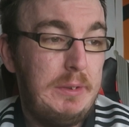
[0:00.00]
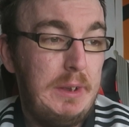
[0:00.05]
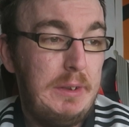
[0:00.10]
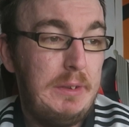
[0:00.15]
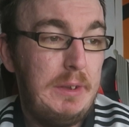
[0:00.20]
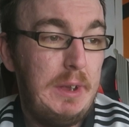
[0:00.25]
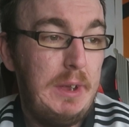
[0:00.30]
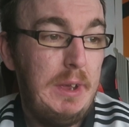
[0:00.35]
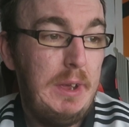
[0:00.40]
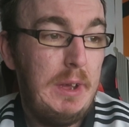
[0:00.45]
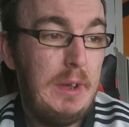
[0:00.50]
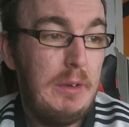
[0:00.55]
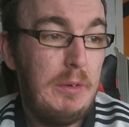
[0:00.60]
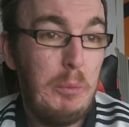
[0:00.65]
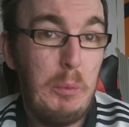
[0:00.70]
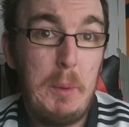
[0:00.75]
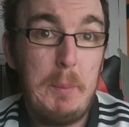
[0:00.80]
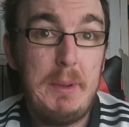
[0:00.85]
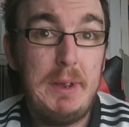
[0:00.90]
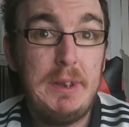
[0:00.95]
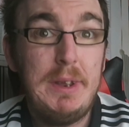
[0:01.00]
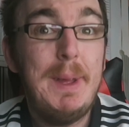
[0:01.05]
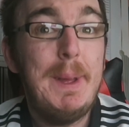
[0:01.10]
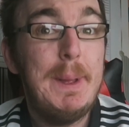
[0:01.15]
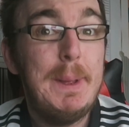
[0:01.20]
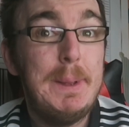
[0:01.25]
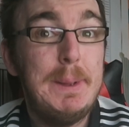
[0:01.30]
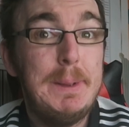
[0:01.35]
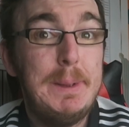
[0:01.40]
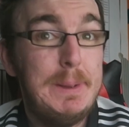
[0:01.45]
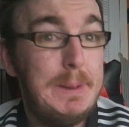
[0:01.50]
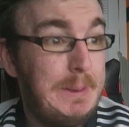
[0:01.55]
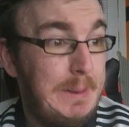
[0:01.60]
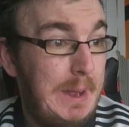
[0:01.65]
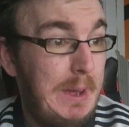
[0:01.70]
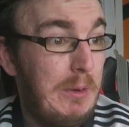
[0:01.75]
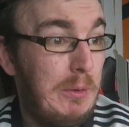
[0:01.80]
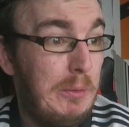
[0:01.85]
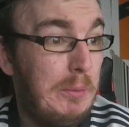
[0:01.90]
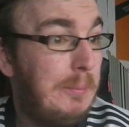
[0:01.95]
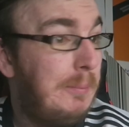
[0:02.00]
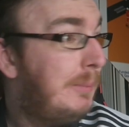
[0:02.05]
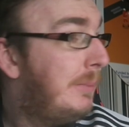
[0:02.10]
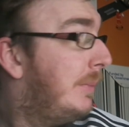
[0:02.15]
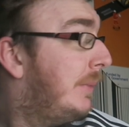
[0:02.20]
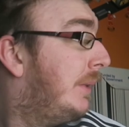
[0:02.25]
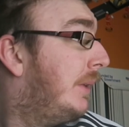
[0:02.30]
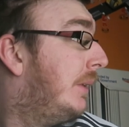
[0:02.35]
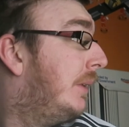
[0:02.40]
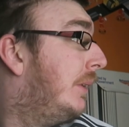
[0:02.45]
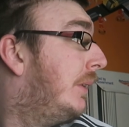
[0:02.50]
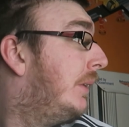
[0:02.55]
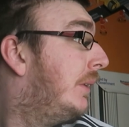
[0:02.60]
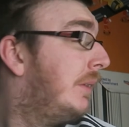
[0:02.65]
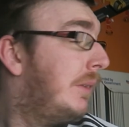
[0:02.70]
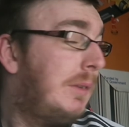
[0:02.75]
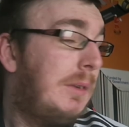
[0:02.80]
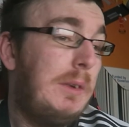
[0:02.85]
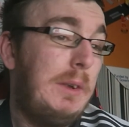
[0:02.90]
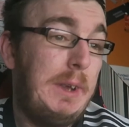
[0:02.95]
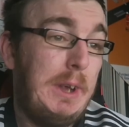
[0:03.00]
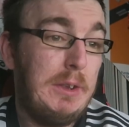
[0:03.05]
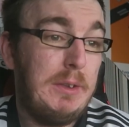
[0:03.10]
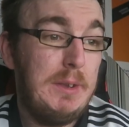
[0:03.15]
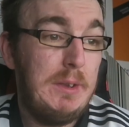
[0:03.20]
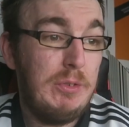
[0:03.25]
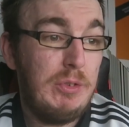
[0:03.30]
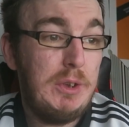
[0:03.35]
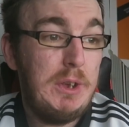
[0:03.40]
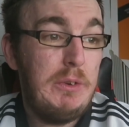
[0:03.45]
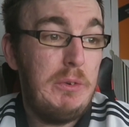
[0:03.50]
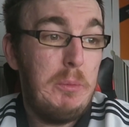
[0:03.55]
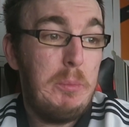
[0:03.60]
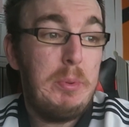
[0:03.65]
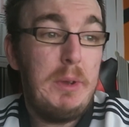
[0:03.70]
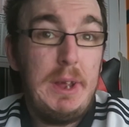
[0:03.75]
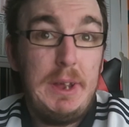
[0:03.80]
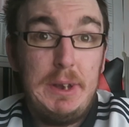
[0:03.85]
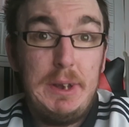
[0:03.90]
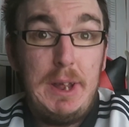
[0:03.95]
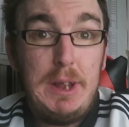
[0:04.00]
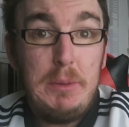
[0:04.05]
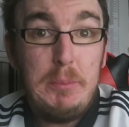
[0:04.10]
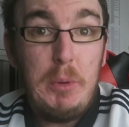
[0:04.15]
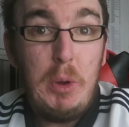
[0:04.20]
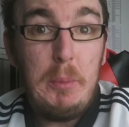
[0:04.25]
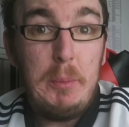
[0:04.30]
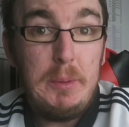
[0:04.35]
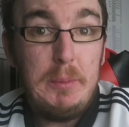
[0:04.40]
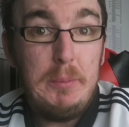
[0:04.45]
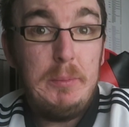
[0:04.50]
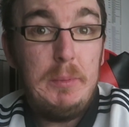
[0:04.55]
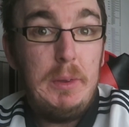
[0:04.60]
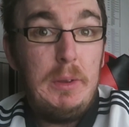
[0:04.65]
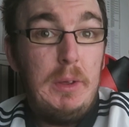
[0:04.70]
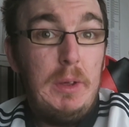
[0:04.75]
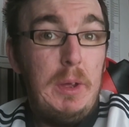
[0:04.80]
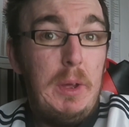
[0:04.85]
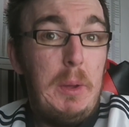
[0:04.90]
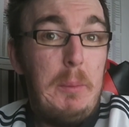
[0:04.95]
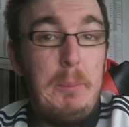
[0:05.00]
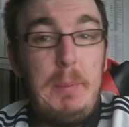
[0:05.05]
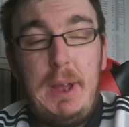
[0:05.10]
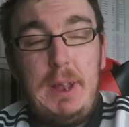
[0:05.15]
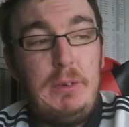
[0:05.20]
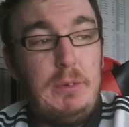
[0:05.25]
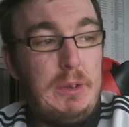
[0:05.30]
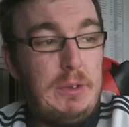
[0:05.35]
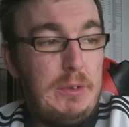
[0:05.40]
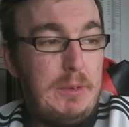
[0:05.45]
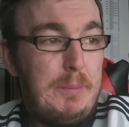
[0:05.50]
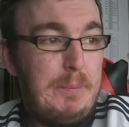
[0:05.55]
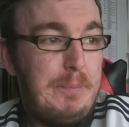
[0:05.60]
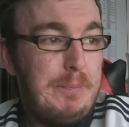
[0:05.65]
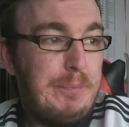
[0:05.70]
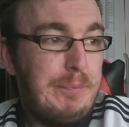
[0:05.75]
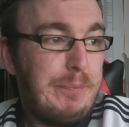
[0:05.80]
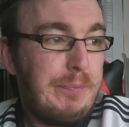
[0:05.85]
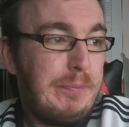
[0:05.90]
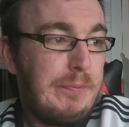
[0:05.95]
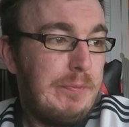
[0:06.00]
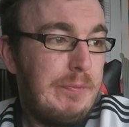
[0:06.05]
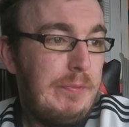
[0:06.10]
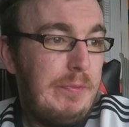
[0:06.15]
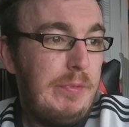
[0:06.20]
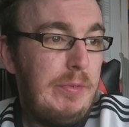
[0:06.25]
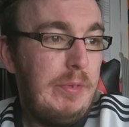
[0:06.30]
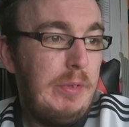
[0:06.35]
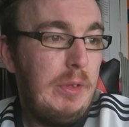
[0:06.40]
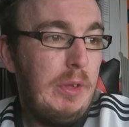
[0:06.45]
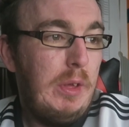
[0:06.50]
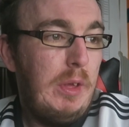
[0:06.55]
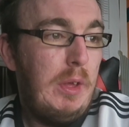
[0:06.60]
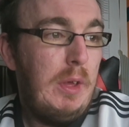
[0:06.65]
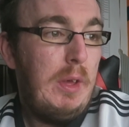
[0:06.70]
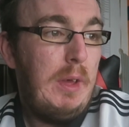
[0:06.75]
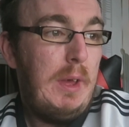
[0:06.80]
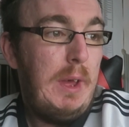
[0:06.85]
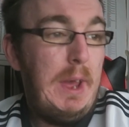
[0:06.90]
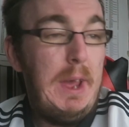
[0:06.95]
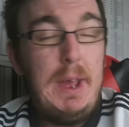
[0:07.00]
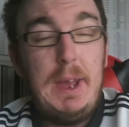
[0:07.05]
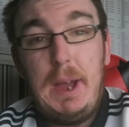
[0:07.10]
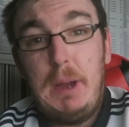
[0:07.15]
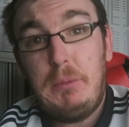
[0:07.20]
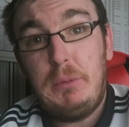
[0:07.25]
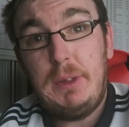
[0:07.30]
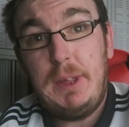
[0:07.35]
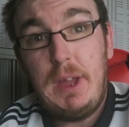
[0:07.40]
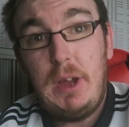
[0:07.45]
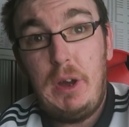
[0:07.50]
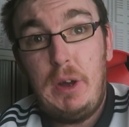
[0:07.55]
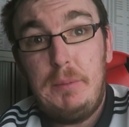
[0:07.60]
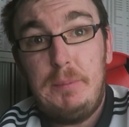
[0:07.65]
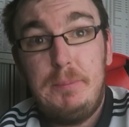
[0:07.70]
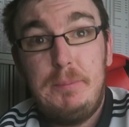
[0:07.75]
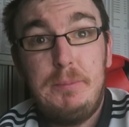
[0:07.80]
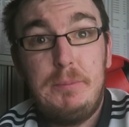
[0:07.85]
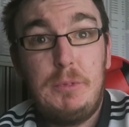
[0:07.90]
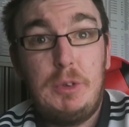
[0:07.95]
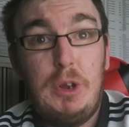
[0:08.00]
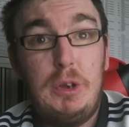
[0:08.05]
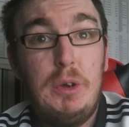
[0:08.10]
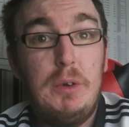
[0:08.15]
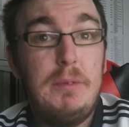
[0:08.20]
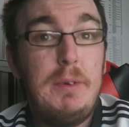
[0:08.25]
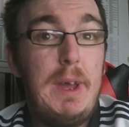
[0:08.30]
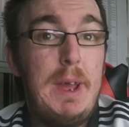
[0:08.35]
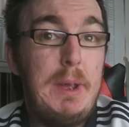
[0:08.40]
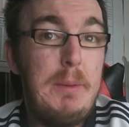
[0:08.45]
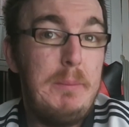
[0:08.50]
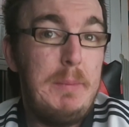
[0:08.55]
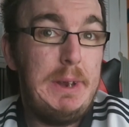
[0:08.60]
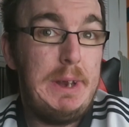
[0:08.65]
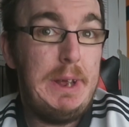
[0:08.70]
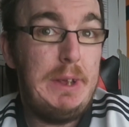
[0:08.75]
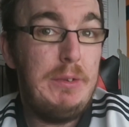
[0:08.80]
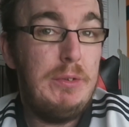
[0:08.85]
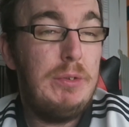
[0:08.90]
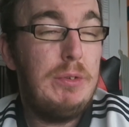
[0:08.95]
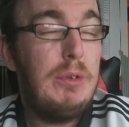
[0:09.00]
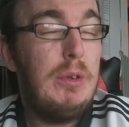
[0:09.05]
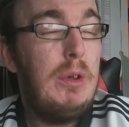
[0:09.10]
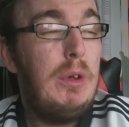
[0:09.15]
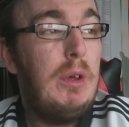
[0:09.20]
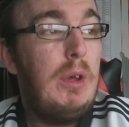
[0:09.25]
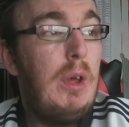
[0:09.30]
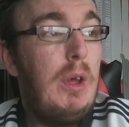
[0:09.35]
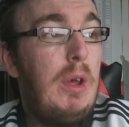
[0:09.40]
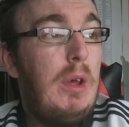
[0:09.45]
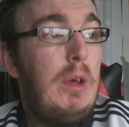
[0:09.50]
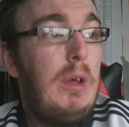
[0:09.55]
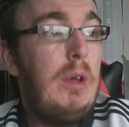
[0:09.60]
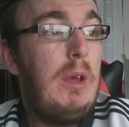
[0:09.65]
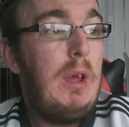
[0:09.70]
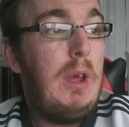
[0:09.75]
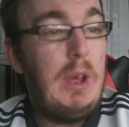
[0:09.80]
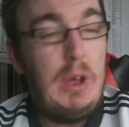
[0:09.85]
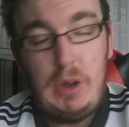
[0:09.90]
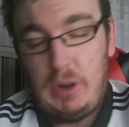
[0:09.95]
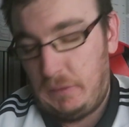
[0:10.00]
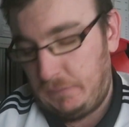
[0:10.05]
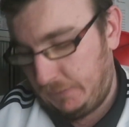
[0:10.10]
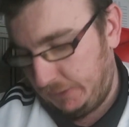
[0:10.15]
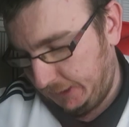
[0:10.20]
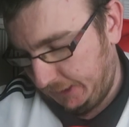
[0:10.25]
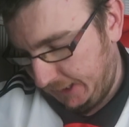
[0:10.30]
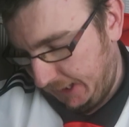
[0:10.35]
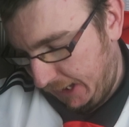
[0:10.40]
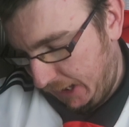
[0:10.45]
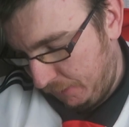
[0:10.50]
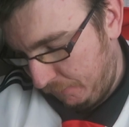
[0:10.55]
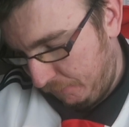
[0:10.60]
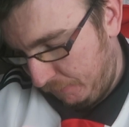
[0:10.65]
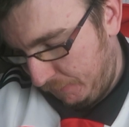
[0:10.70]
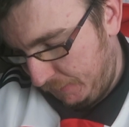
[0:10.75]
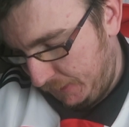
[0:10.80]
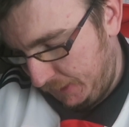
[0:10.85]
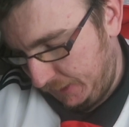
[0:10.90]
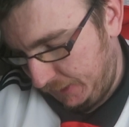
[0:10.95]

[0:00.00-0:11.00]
City Women 0. That's his current playing at the moment. But anyways, I'm going to get on, gone over 8 minutes on the cam.